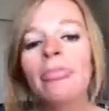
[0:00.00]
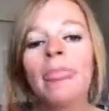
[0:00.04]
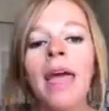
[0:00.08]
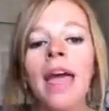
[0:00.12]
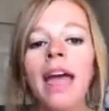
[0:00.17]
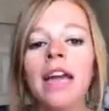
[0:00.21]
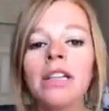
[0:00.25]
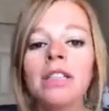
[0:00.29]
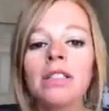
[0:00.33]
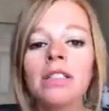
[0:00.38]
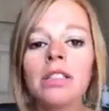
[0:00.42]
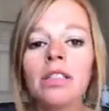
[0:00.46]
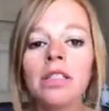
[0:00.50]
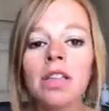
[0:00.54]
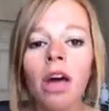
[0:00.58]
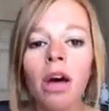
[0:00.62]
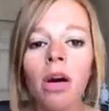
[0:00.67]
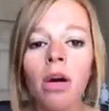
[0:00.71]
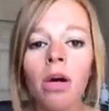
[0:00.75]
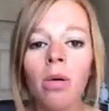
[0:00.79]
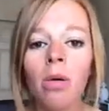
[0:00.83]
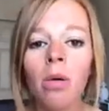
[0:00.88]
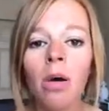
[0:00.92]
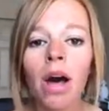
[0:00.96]
And
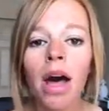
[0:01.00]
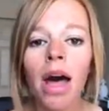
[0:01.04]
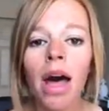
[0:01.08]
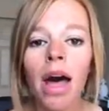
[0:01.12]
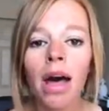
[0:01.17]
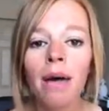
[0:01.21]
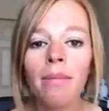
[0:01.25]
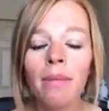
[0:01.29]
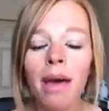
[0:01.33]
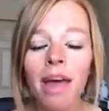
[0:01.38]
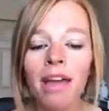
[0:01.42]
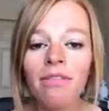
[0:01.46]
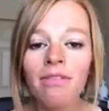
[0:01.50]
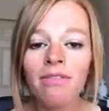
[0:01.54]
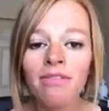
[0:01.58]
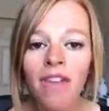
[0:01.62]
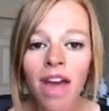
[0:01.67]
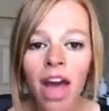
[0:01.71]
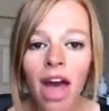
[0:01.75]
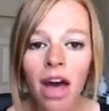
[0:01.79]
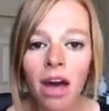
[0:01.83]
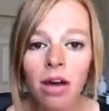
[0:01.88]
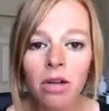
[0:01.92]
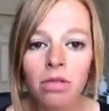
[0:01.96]
so I
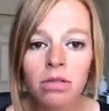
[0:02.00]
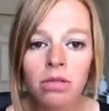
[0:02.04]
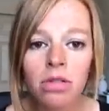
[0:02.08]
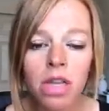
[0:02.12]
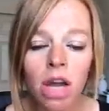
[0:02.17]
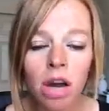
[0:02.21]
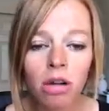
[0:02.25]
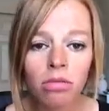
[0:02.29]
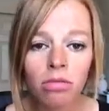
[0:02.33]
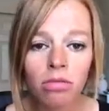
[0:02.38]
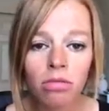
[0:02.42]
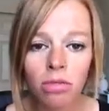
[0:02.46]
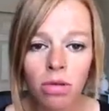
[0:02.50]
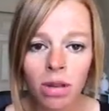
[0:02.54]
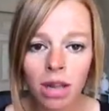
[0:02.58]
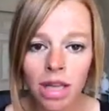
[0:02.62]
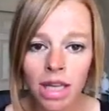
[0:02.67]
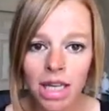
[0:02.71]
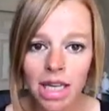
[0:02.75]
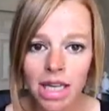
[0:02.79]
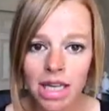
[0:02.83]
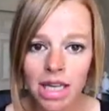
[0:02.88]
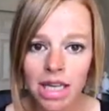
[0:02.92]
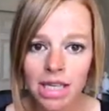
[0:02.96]
found a
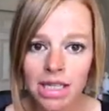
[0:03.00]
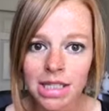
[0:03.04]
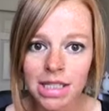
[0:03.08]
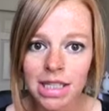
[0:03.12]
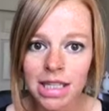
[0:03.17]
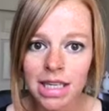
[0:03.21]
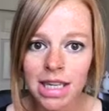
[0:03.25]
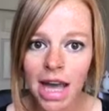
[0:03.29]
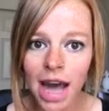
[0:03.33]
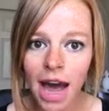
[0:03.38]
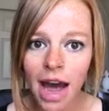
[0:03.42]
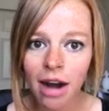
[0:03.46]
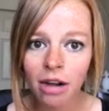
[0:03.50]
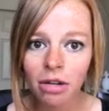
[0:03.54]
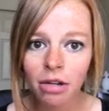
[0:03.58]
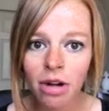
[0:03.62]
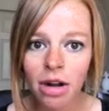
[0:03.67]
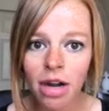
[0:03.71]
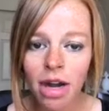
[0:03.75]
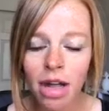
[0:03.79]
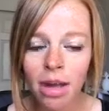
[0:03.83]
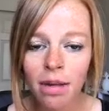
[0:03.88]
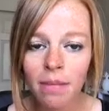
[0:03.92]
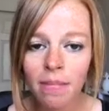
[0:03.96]
really easy
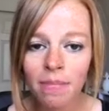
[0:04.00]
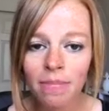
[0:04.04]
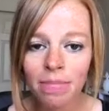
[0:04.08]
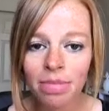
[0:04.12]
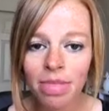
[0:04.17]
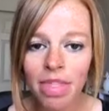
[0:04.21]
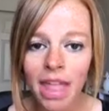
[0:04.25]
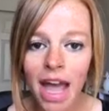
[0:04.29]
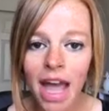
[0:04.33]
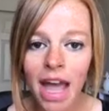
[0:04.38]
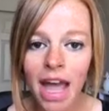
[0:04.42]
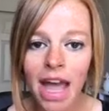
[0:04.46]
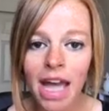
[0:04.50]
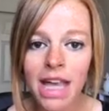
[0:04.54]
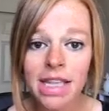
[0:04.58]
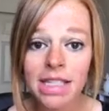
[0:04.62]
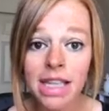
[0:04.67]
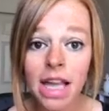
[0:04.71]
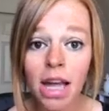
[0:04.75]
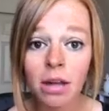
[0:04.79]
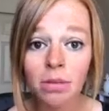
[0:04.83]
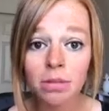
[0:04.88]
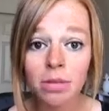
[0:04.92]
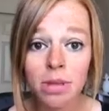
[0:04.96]
acronym that has
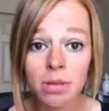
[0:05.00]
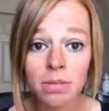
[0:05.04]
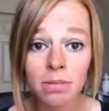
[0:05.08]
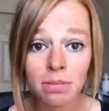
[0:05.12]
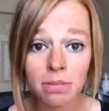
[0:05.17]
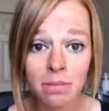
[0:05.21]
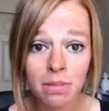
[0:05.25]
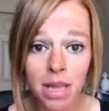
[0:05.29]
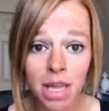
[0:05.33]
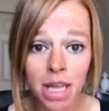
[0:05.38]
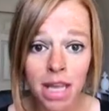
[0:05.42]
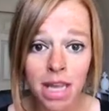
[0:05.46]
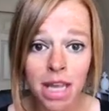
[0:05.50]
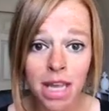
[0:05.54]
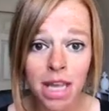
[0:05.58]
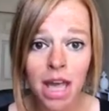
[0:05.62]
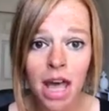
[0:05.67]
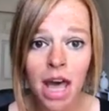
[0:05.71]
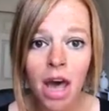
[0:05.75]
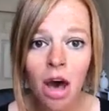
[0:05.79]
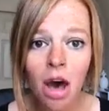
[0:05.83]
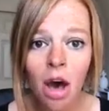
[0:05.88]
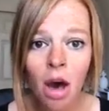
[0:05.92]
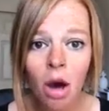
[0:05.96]
helped me
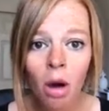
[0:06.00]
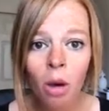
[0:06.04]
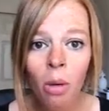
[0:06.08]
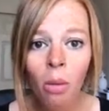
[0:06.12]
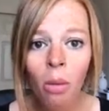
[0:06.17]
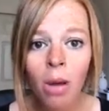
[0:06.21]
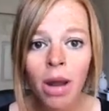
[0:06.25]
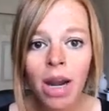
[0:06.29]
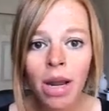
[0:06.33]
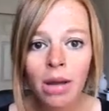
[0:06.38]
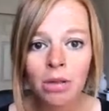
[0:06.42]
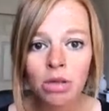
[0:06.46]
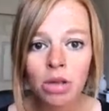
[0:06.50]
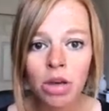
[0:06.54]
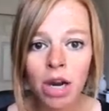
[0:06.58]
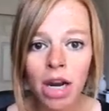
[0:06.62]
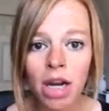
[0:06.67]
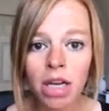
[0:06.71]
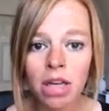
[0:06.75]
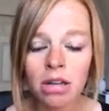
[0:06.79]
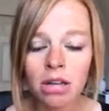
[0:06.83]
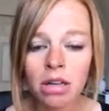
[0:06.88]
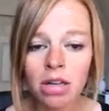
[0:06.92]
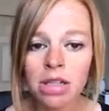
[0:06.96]
when I'm
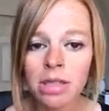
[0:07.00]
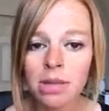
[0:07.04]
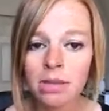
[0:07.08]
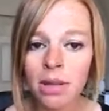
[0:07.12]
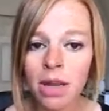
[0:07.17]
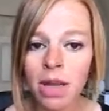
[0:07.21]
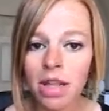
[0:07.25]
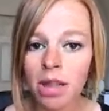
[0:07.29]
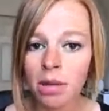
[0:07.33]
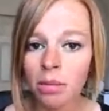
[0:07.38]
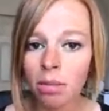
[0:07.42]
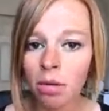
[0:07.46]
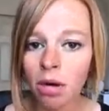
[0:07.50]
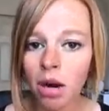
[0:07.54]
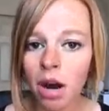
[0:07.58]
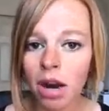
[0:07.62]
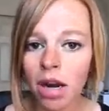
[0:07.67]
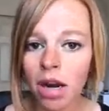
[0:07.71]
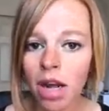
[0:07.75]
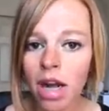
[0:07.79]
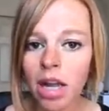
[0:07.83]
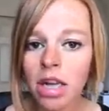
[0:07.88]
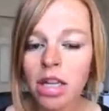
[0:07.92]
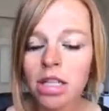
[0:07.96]
trying to explain the
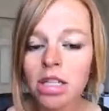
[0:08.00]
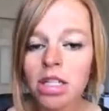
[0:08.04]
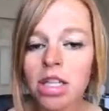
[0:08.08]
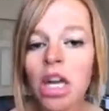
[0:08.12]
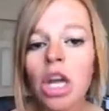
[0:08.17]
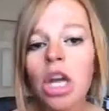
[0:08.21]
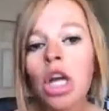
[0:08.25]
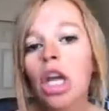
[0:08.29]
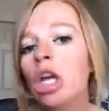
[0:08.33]
product